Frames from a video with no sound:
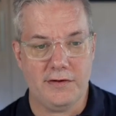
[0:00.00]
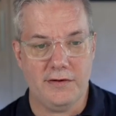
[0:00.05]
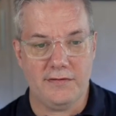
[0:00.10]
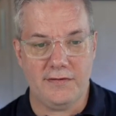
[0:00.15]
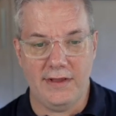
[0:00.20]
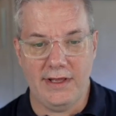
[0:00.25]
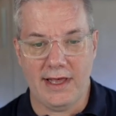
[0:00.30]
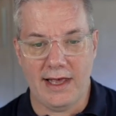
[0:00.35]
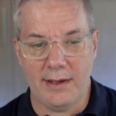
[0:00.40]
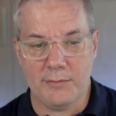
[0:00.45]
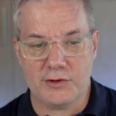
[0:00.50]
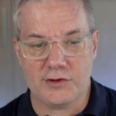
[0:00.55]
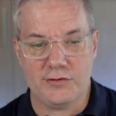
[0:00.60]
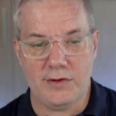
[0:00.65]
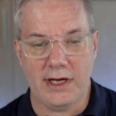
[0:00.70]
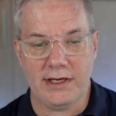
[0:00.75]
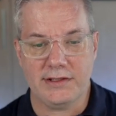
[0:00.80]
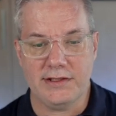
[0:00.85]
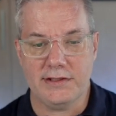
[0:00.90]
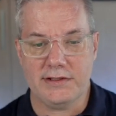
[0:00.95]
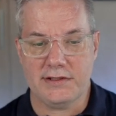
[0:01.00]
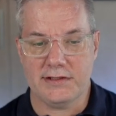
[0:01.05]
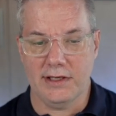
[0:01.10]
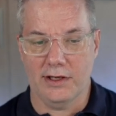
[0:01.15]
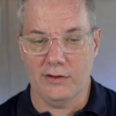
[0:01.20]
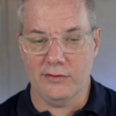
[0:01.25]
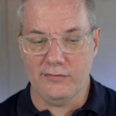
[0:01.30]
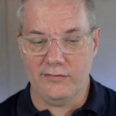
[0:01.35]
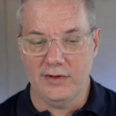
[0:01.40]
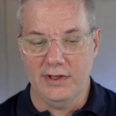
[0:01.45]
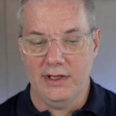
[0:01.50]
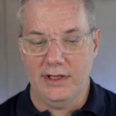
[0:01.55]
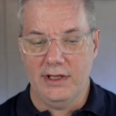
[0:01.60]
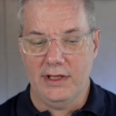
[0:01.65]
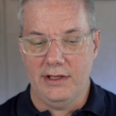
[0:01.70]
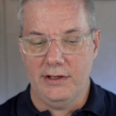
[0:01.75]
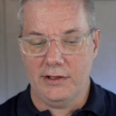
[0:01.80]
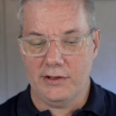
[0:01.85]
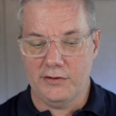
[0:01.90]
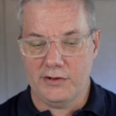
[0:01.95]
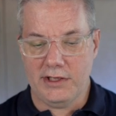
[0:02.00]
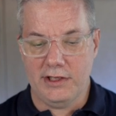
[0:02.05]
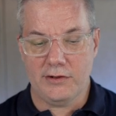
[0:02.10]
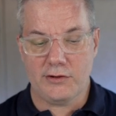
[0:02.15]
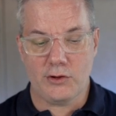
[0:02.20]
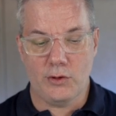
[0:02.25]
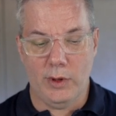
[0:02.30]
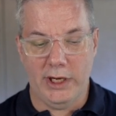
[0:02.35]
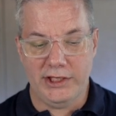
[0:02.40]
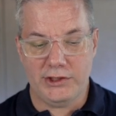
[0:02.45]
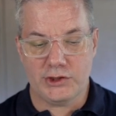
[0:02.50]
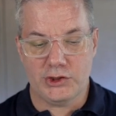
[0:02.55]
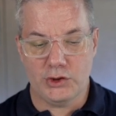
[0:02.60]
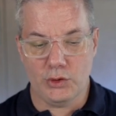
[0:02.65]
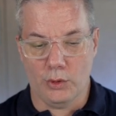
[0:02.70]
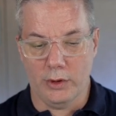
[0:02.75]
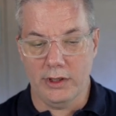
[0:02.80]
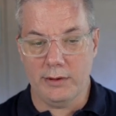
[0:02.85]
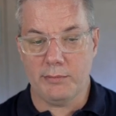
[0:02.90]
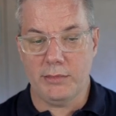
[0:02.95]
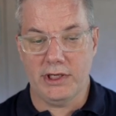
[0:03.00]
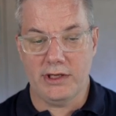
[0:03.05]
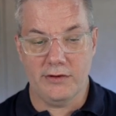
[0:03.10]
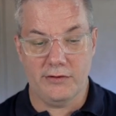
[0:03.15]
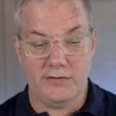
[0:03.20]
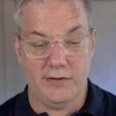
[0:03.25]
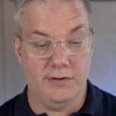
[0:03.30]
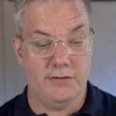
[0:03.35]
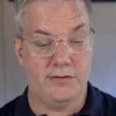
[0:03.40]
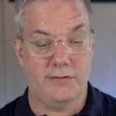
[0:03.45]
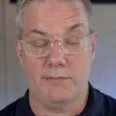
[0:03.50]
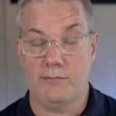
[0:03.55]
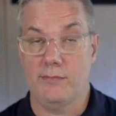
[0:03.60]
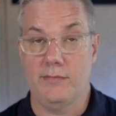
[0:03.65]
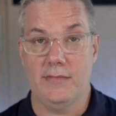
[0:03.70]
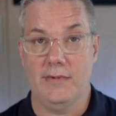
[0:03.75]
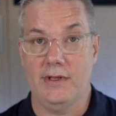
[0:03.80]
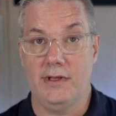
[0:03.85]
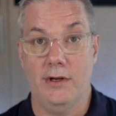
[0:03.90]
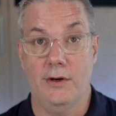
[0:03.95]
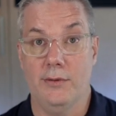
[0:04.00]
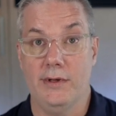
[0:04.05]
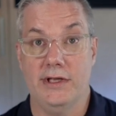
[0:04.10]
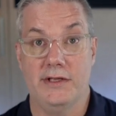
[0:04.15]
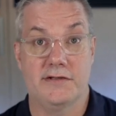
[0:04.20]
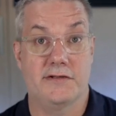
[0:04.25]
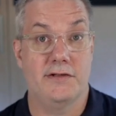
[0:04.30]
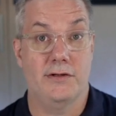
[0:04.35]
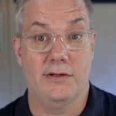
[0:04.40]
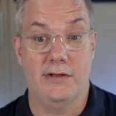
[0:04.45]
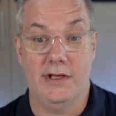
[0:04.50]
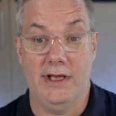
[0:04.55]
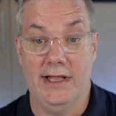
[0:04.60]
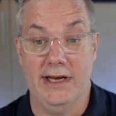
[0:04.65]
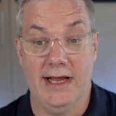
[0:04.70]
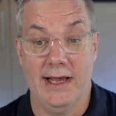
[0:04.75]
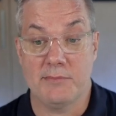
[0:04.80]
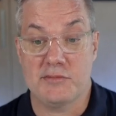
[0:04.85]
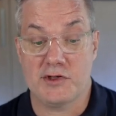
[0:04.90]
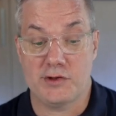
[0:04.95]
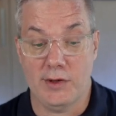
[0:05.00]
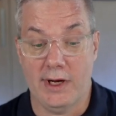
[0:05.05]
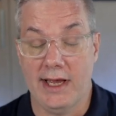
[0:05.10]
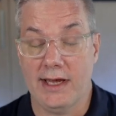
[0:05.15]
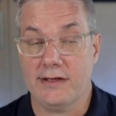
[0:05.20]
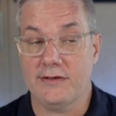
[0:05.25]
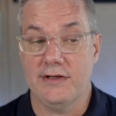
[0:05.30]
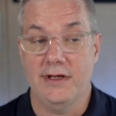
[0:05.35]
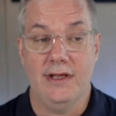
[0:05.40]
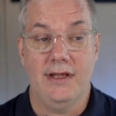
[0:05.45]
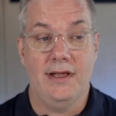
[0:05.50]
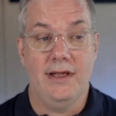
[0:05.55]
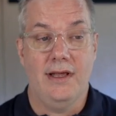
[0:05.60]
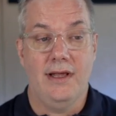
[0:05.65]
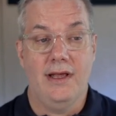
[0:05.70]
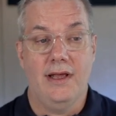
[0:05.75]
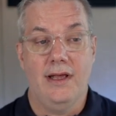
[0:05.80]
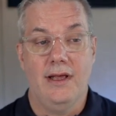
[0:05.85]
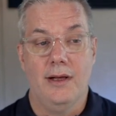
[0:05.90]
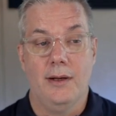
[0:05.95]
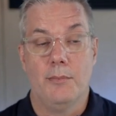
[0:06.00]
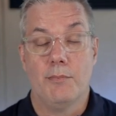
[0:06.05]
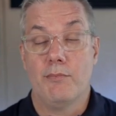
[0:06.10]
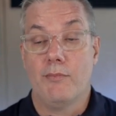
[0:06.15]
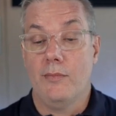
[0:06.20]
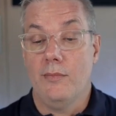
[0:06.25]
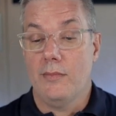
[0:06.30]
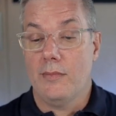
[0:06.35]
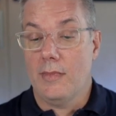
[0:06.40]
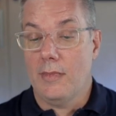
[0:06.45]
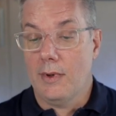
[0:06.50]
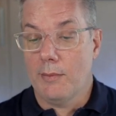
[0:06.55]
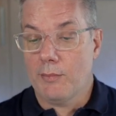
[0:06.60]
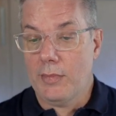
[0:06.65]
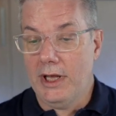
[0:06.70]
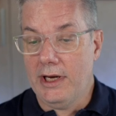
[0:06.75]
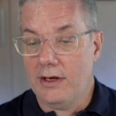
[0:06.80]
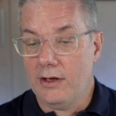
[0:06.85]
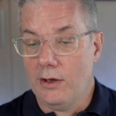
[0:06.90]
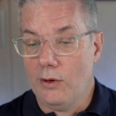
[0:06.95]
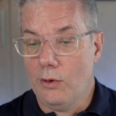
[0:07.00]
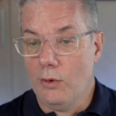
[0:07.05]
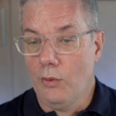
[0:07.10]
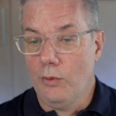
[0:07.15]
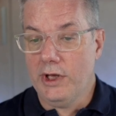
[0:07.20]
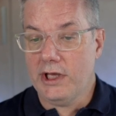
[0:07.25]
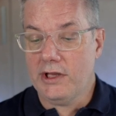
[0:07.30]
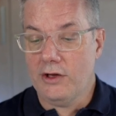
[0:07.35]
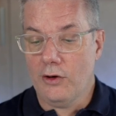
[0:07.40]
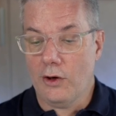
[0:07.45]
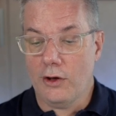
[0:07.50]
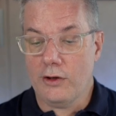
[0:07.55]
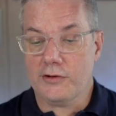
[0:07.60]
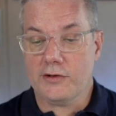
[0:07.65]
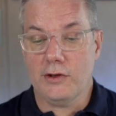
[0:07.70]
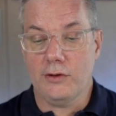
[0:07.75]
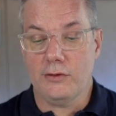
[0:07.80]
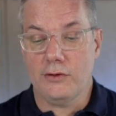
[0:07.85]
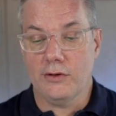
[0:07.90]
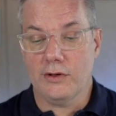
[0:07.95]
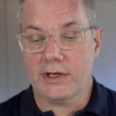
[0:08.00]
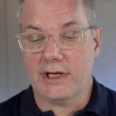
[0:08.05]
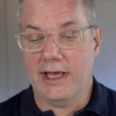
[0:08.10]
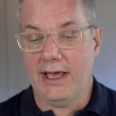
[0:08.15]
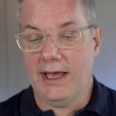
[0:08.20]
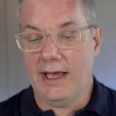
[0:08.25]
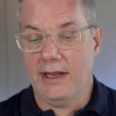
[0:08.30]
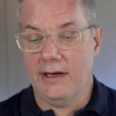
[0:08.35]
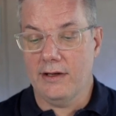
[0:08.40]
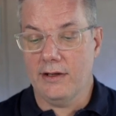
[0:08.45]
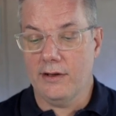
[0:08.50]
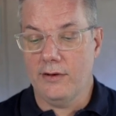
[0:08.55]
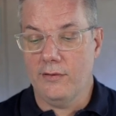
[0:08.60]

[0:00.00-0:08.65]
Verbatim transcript: is the abstract itself. You can see it's quite short because this, it's an abstract. But we can also look at